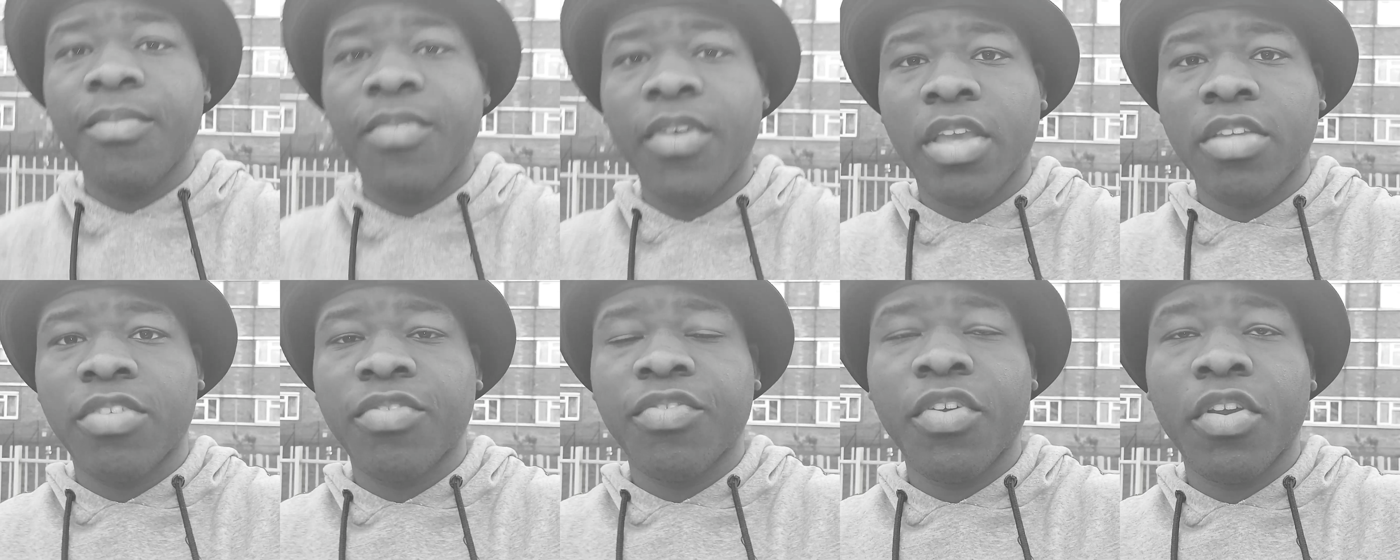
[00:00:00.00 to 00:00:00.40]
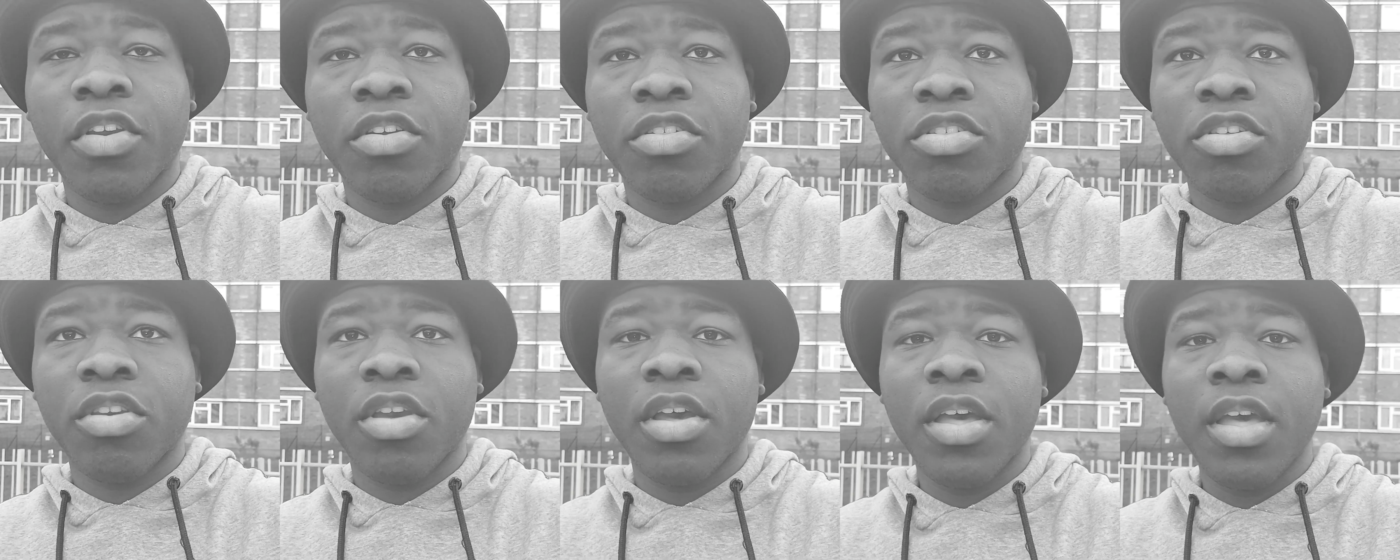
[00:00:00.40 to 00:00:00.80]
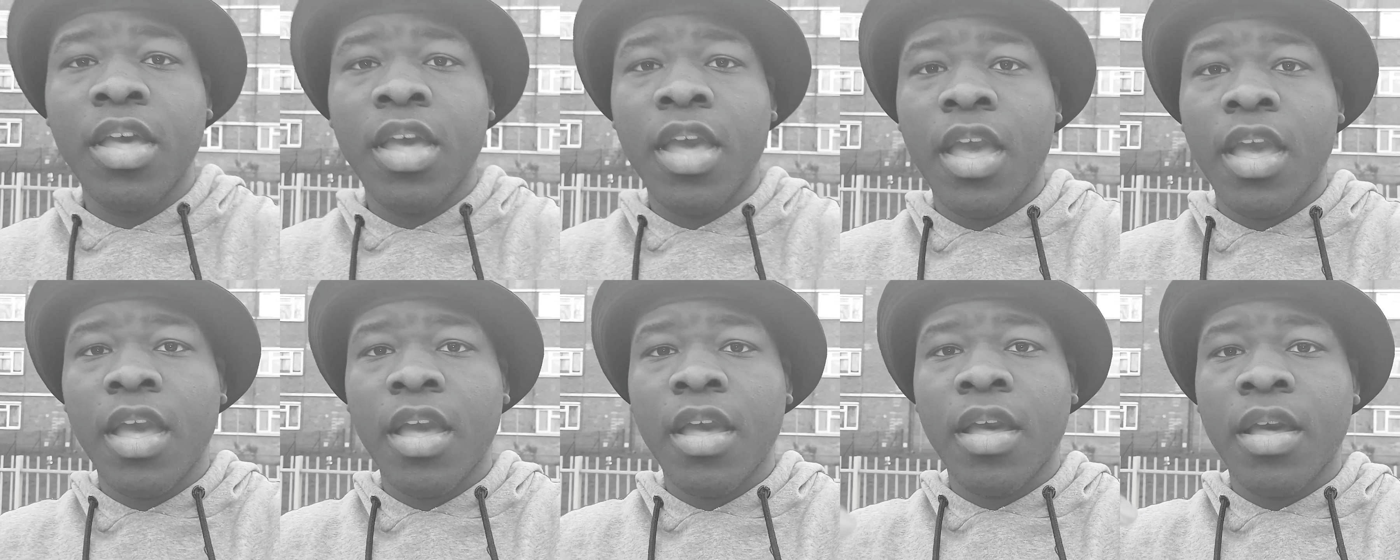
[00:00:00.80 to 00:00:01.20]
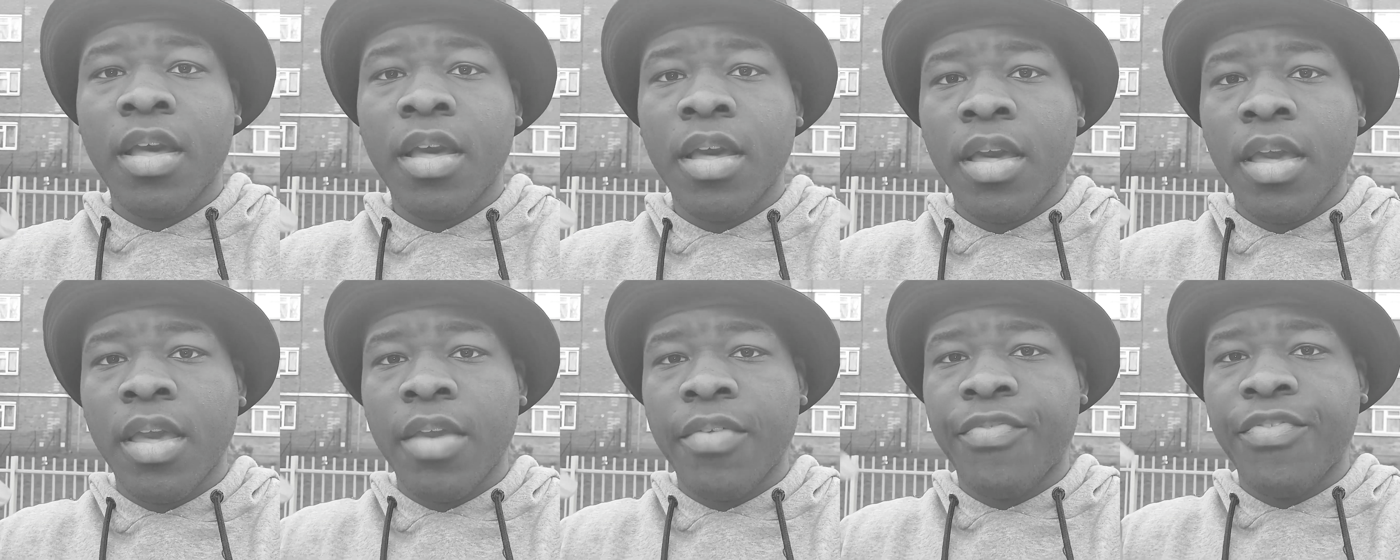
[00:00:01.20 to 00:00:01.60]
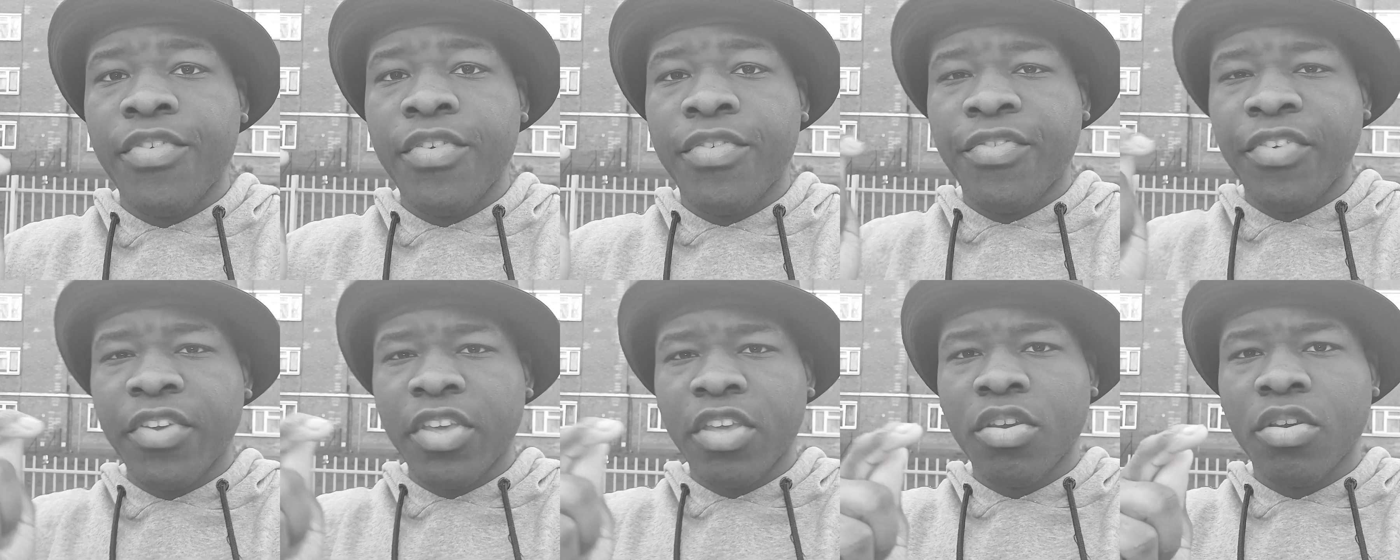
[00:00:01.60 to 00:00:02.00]
vice versa. If you
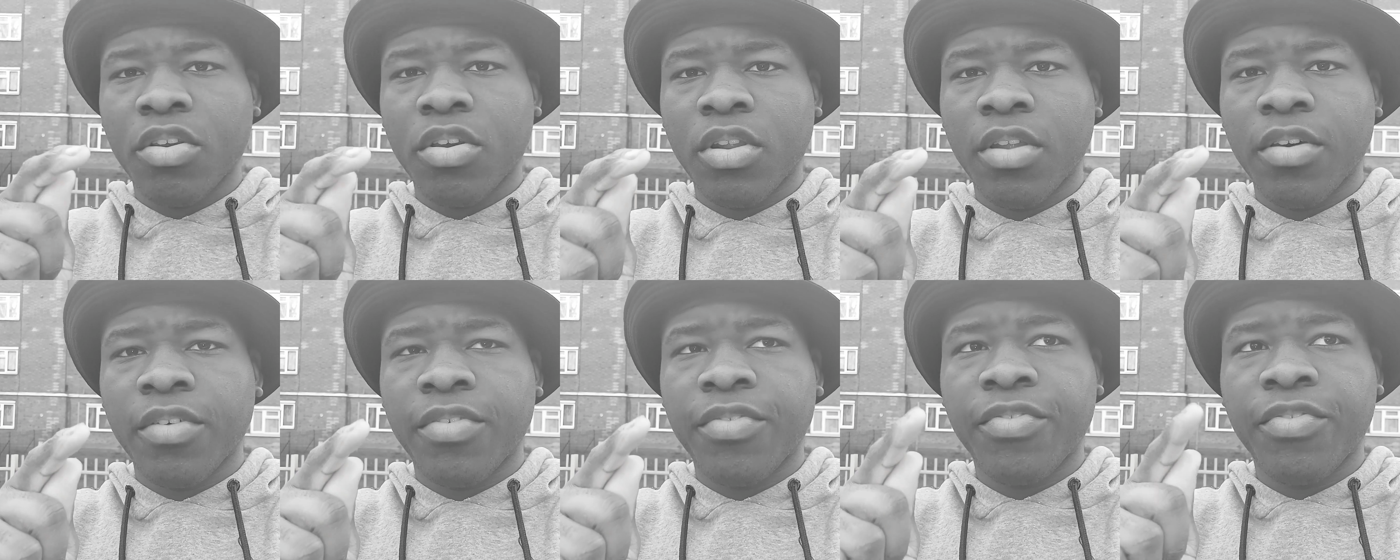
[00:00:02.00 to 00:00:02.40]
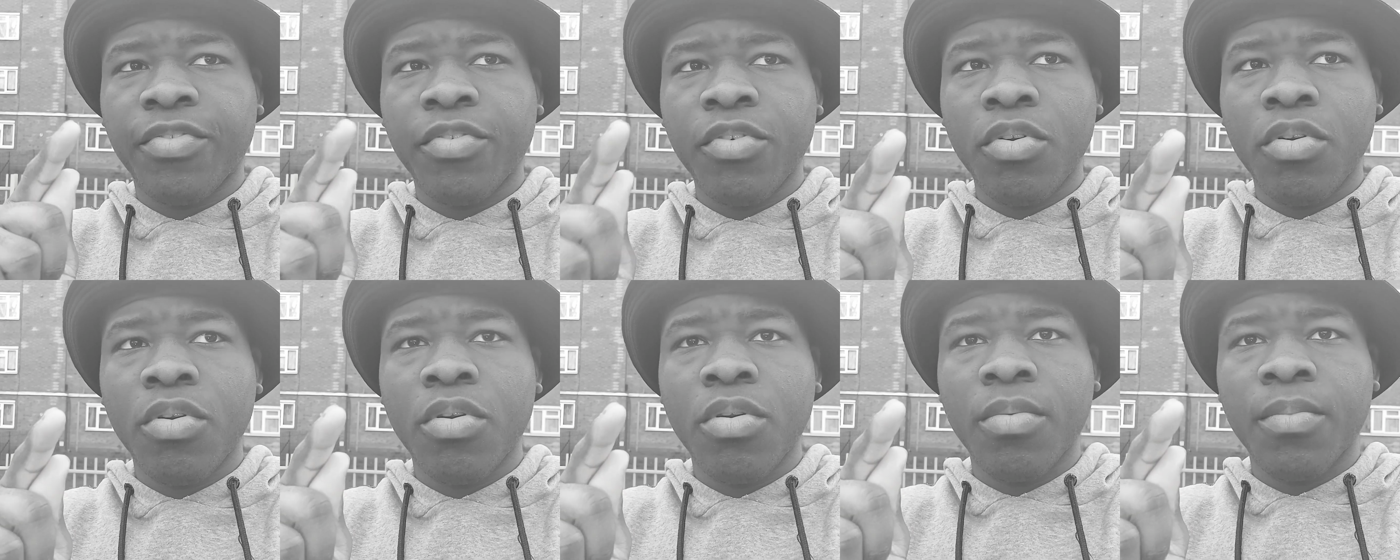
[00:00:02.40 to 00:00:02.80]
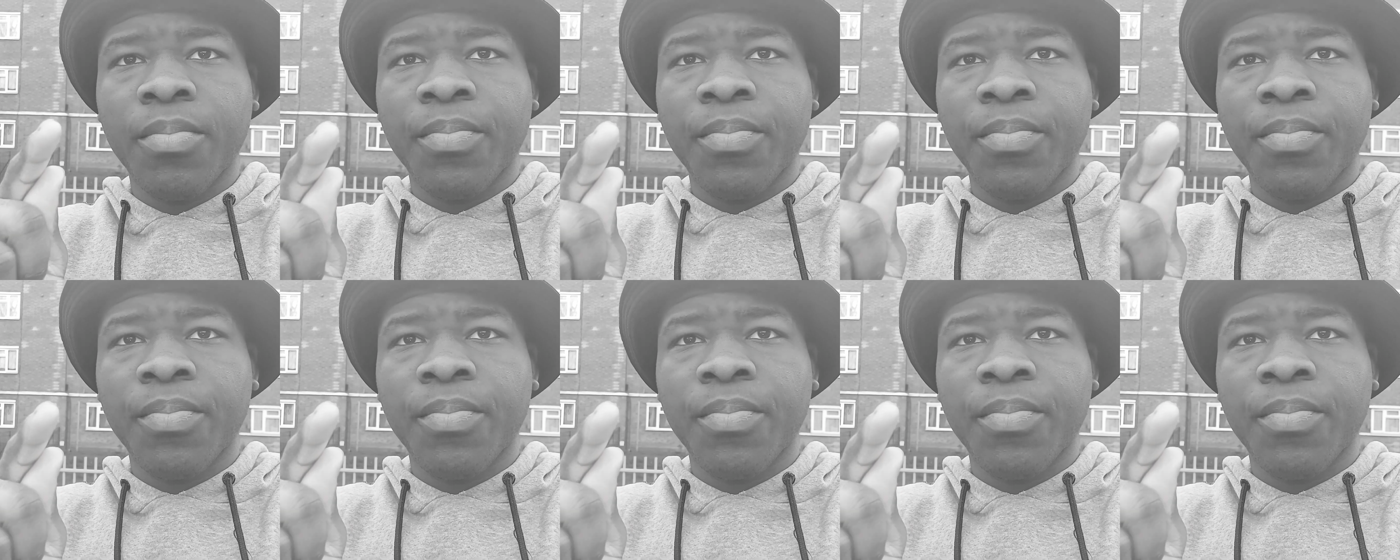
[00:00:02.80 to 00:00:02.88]
think you're gonna fall